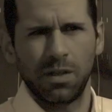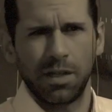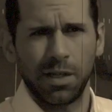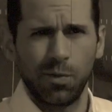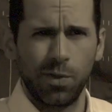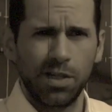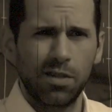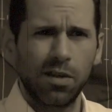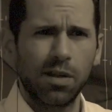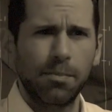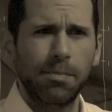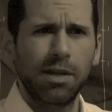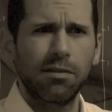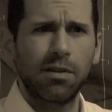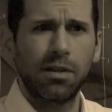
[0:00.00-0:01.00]
Can we talk
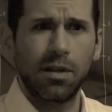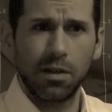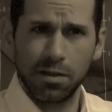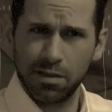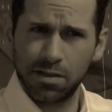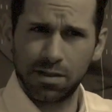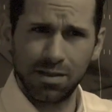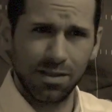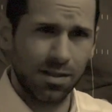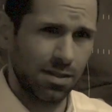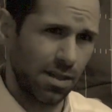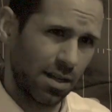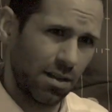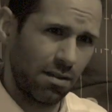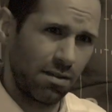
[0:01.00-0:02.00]
about darts
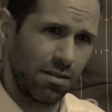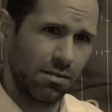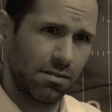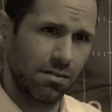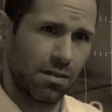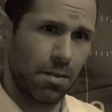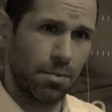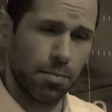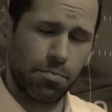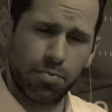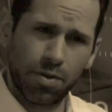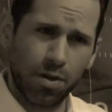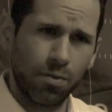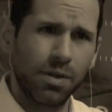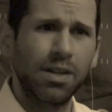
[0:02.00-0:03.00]
instead? I'm a
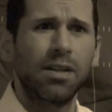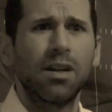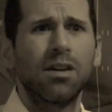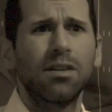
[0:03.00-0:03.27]
pro at